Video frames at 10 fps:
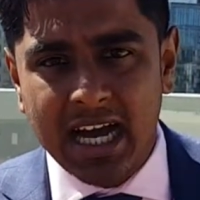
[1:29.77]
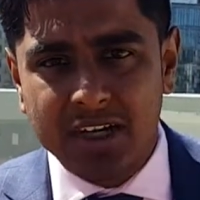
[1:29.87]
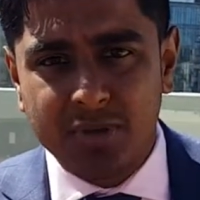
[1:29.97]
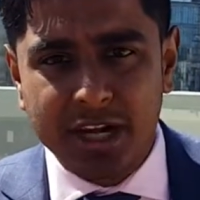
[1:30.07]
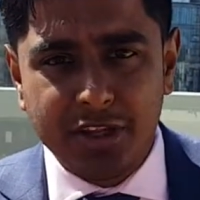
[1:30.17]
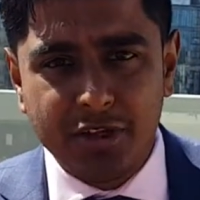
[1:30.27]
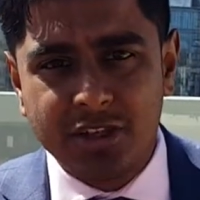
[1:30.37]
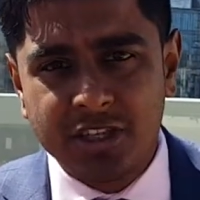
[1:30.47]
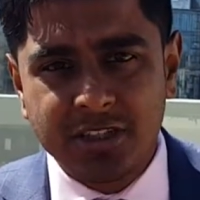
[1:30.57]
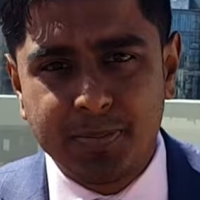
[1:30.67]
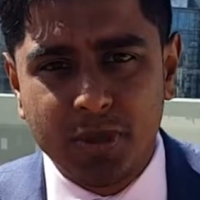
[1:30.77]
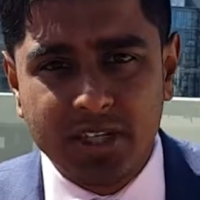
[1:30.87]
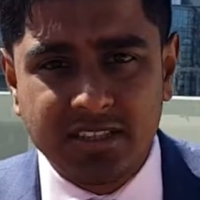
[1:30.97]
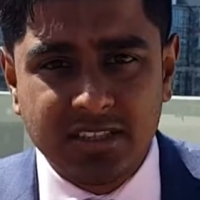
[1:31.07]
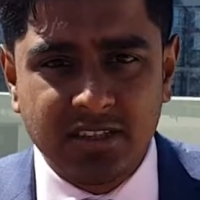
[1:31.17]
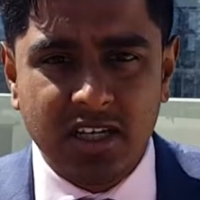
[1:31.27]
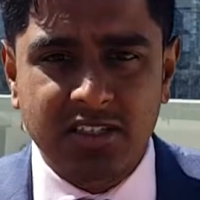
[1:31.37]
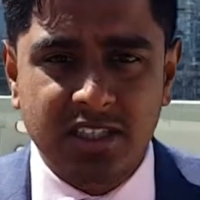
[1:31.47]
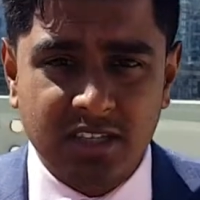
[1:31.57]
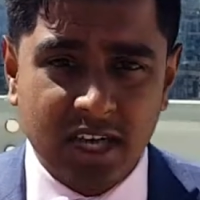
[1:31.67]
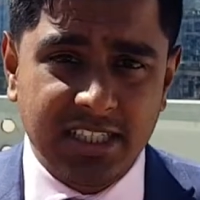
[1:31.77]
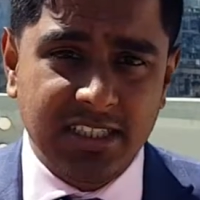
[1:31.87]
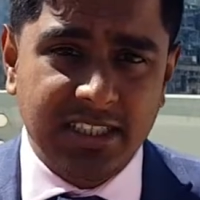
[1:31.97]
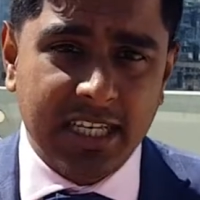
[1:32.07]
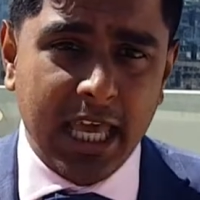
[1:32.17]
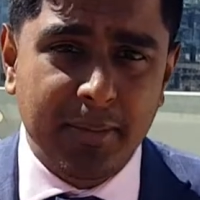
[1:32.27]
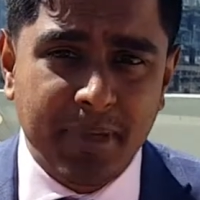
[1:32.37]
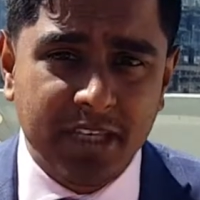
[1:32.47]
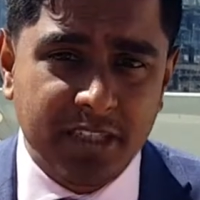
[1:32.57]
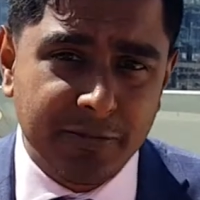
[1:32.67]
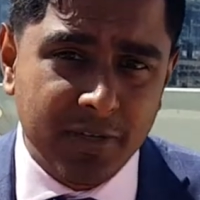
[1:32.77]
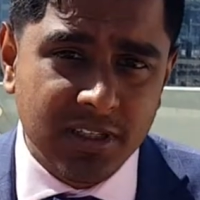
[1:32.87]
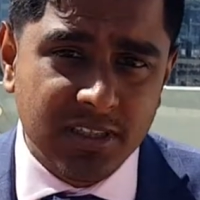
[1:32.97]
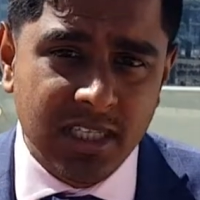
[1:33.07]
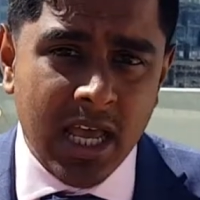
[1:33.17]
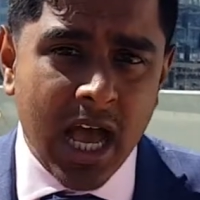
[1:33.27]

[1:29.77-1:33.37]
credit unions, building societies, there can be a difference.